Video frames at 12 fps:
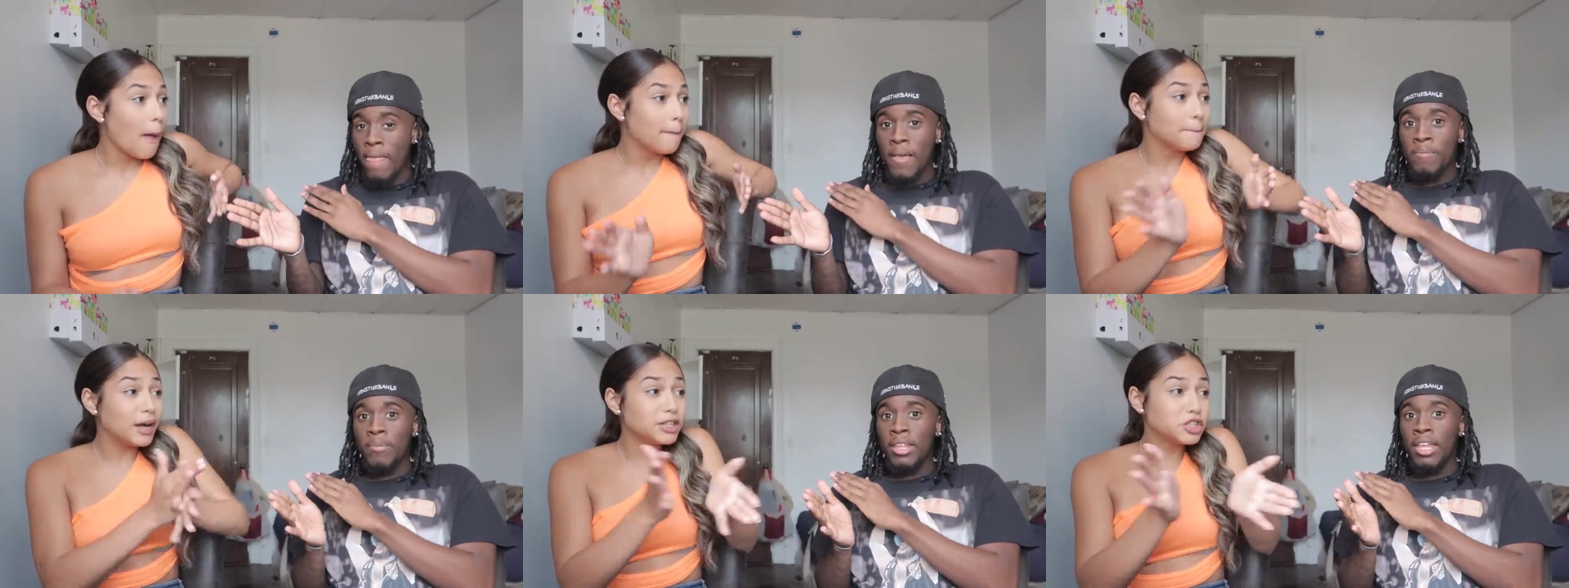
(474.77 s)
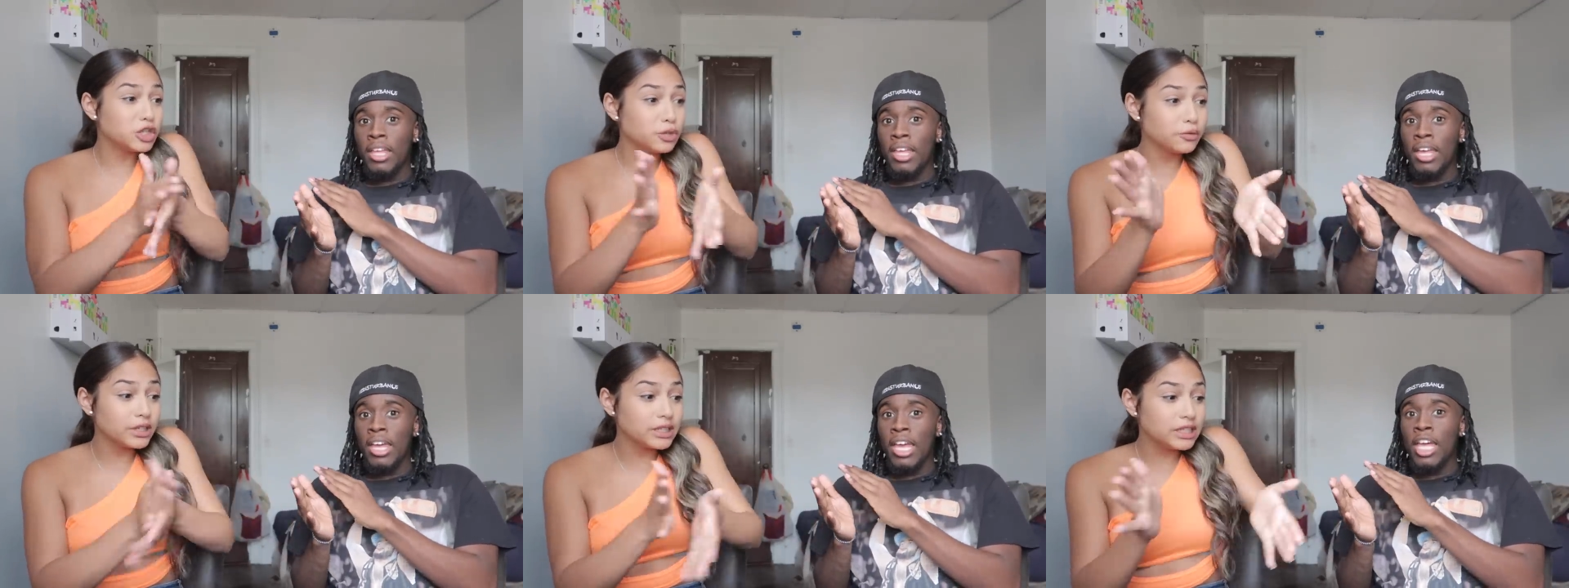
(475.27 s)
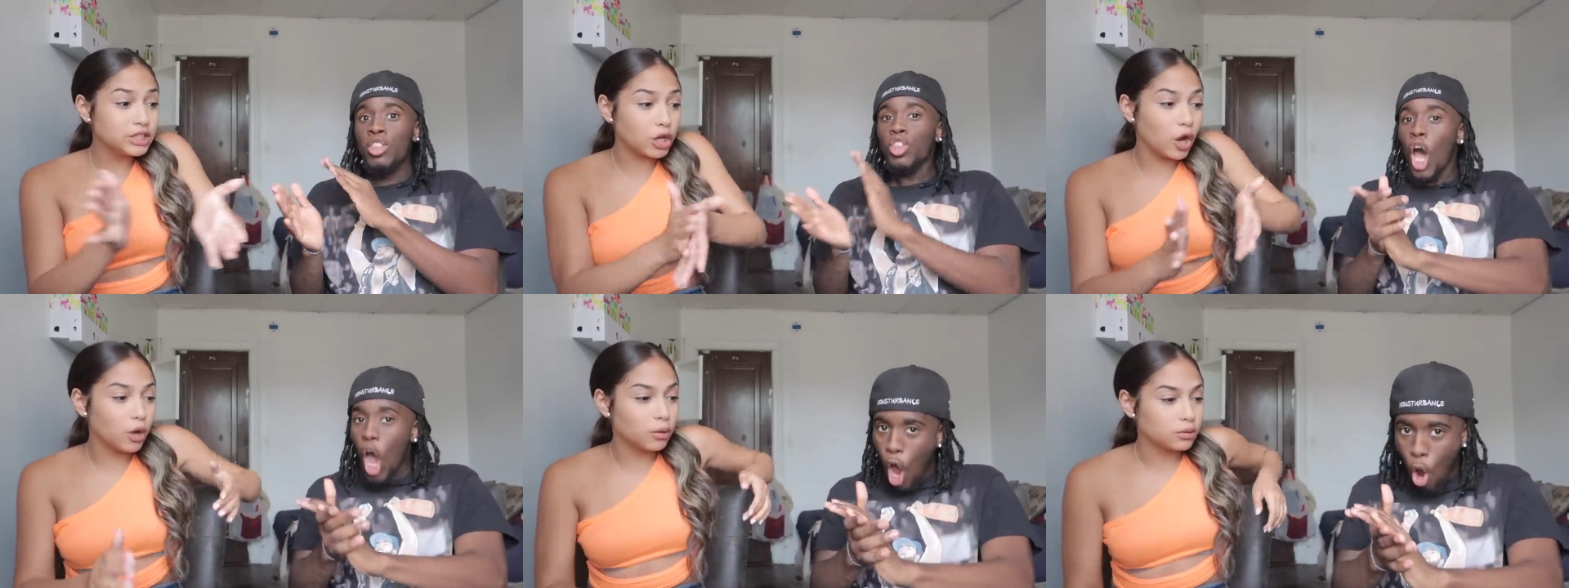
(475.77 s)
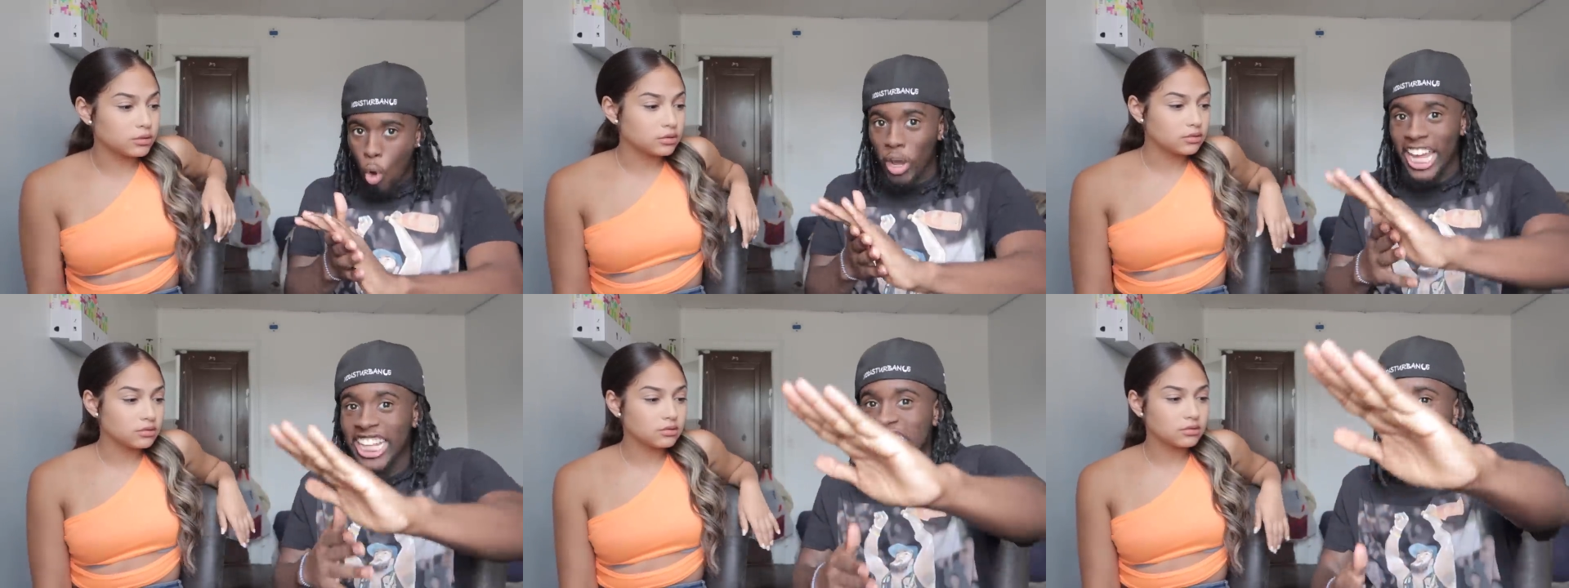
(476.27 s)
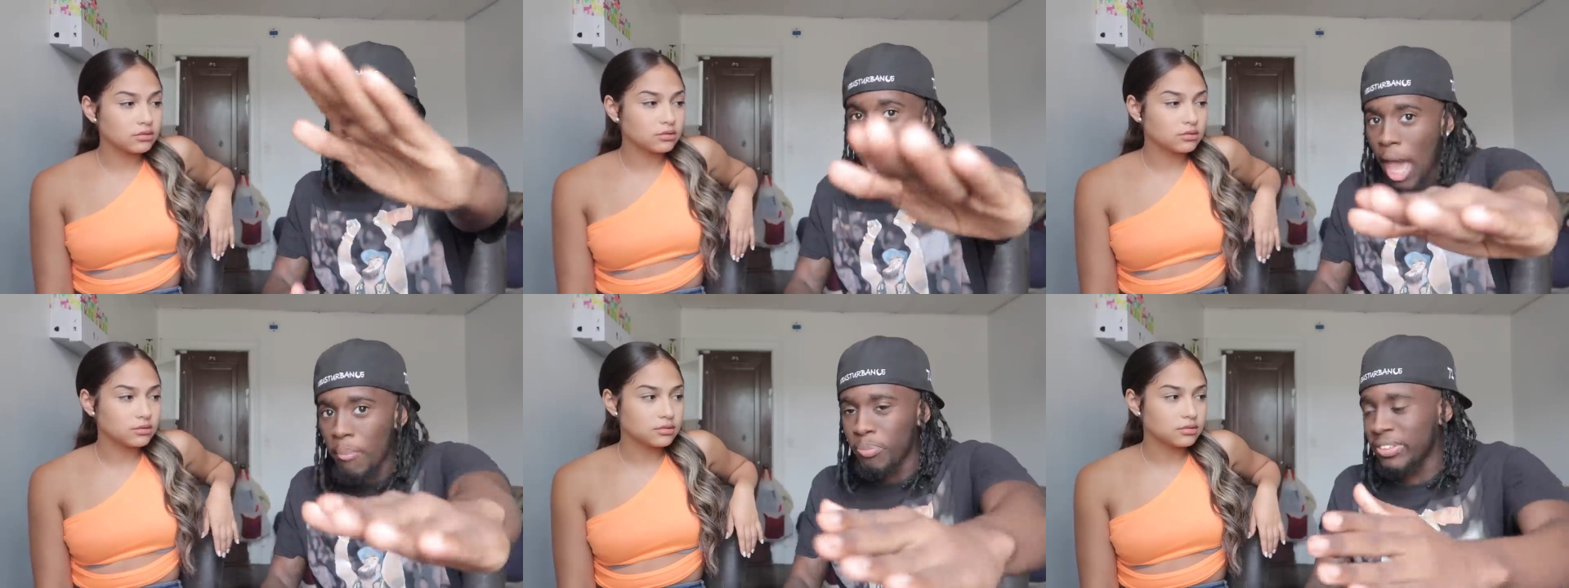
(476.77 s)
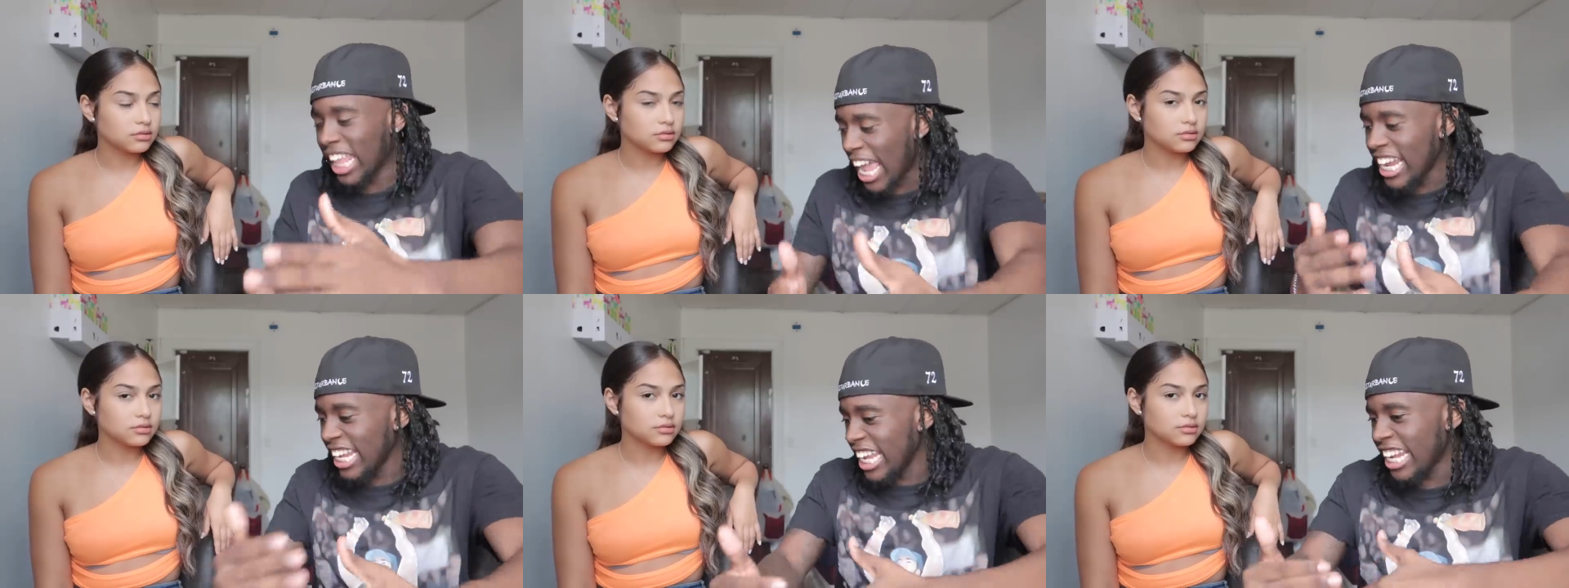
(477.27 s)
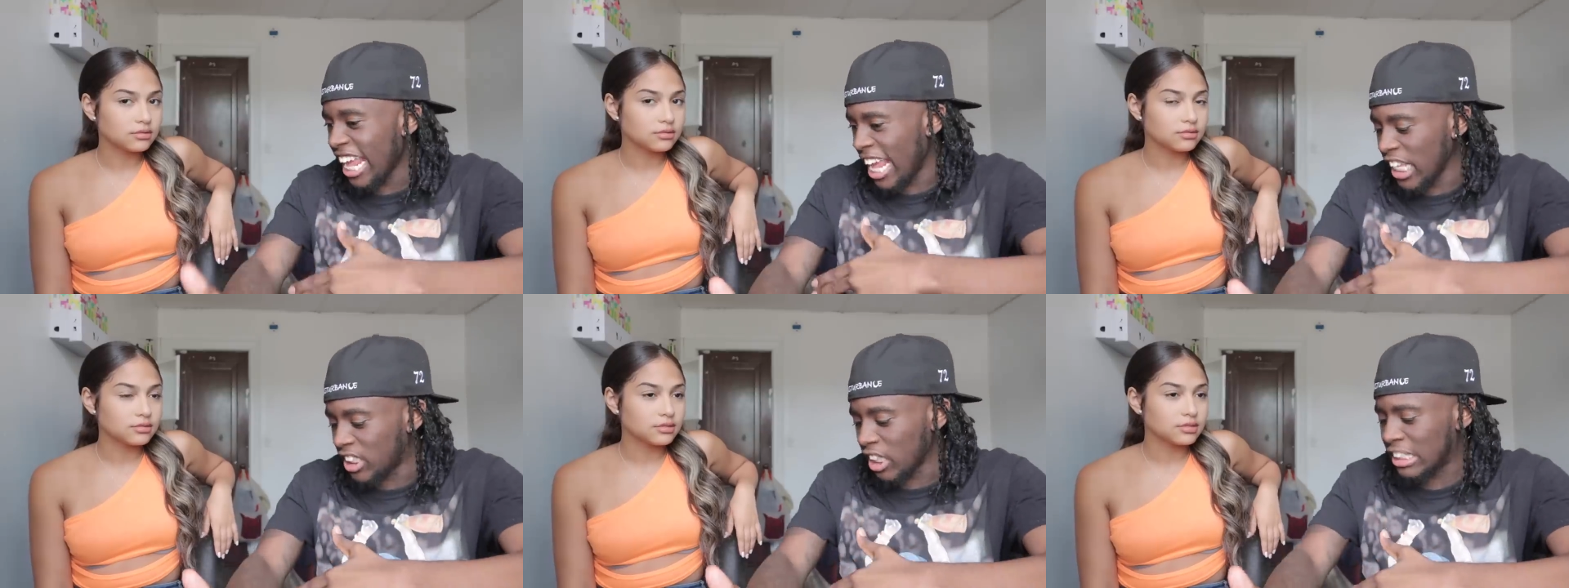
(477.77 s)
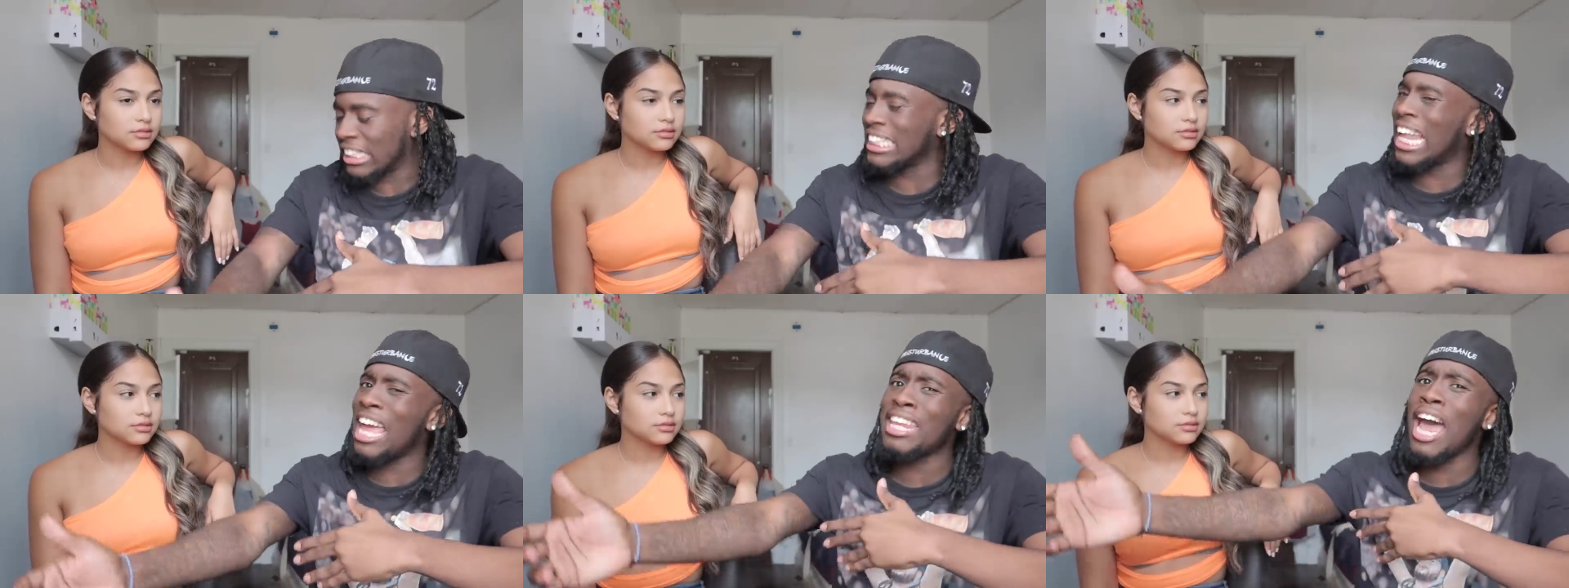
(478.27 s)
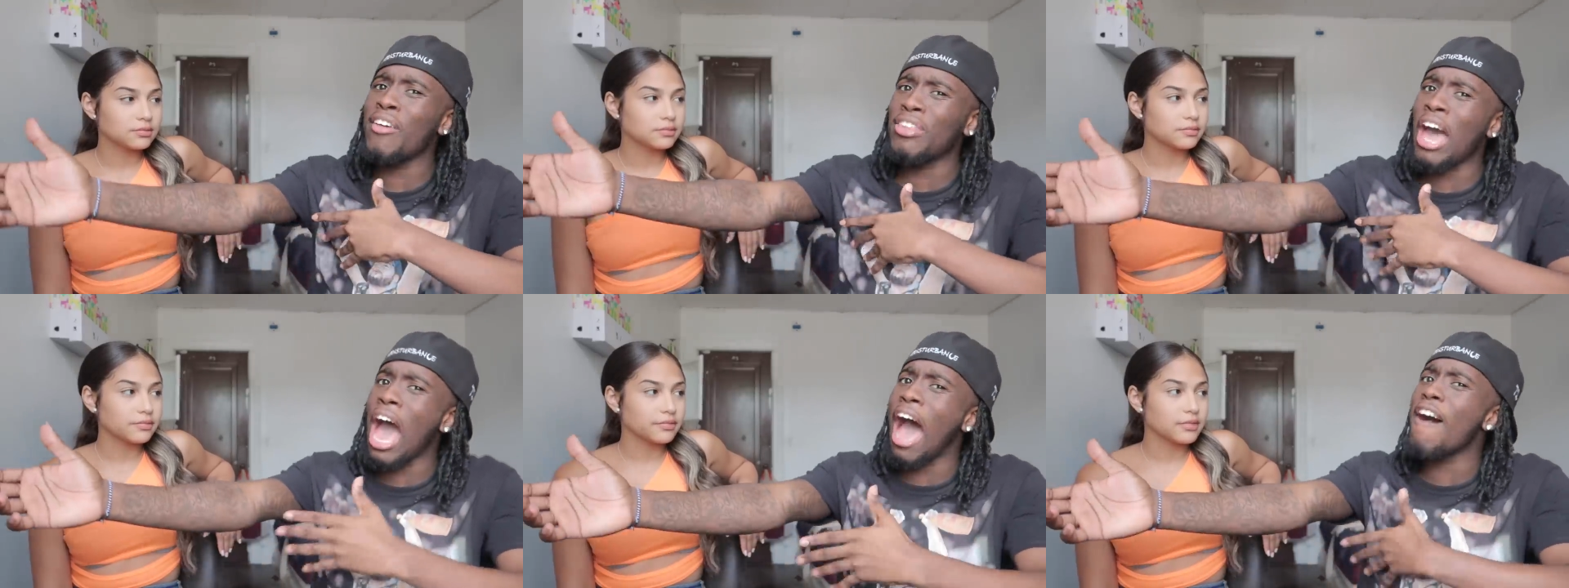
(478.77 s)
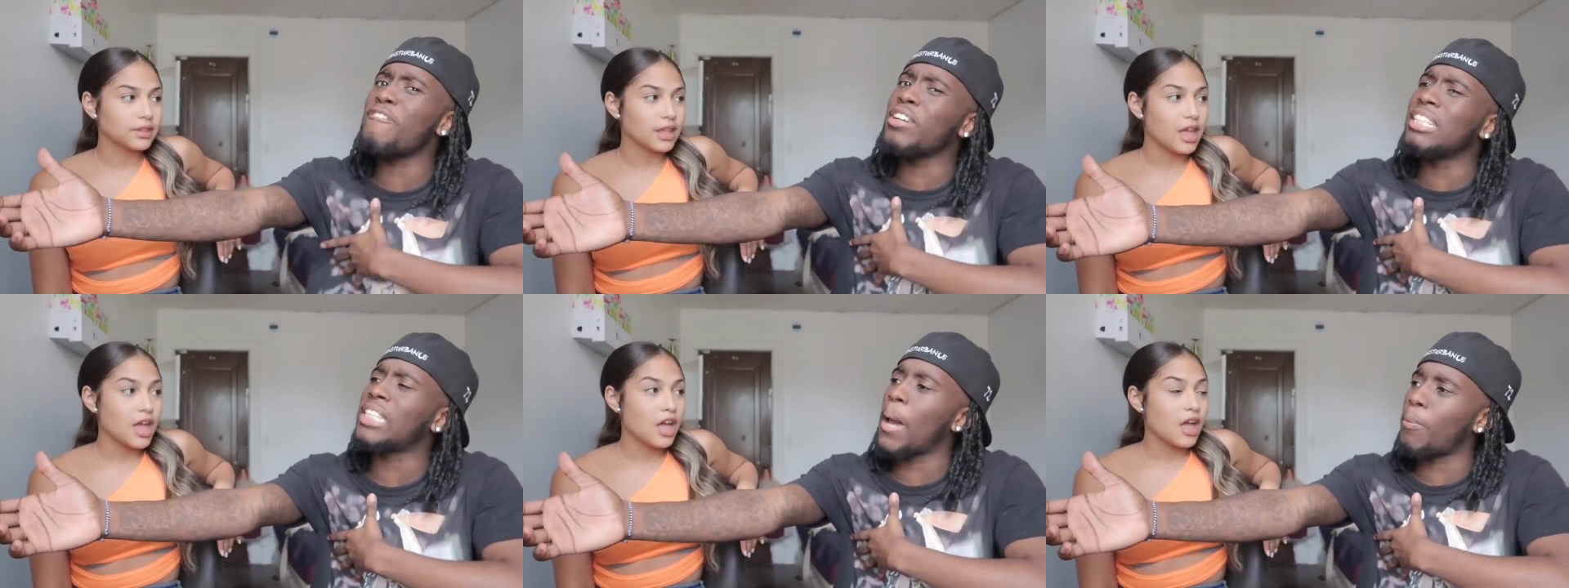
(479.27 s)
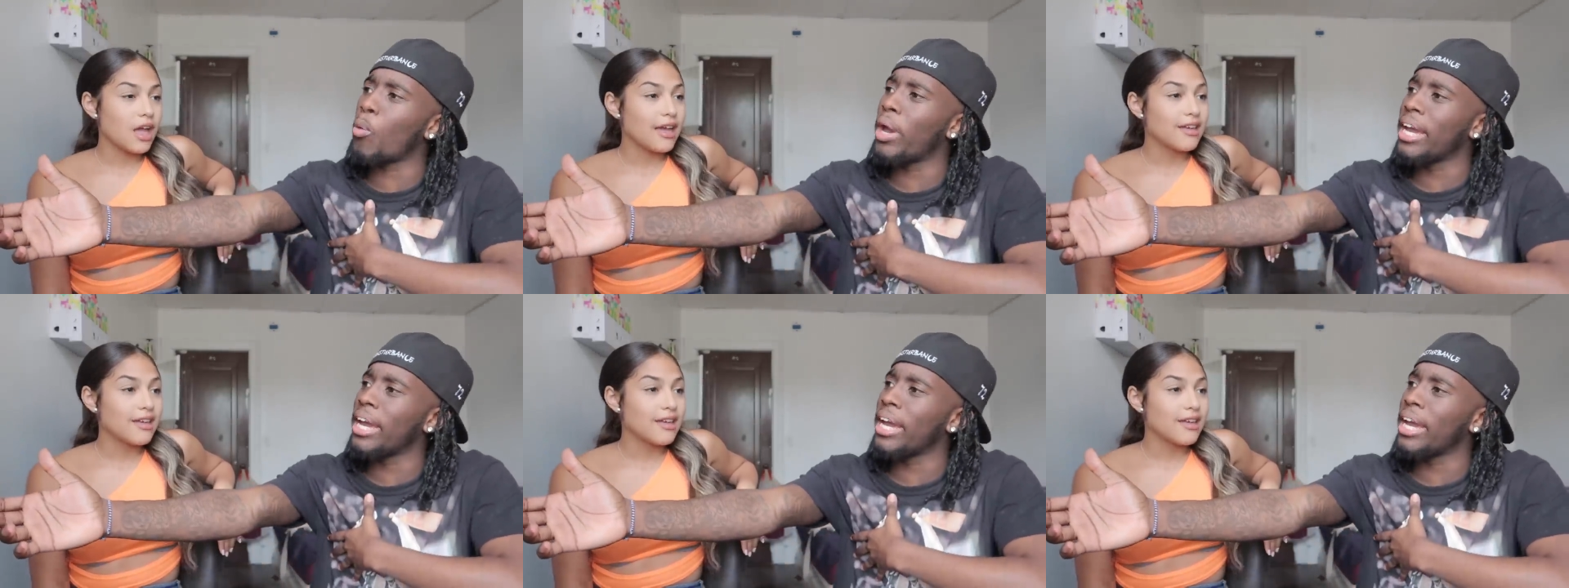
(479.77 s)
Speaker 1: But you really don't. No, it's them. They need answers. Cause I, now, now I feel a type of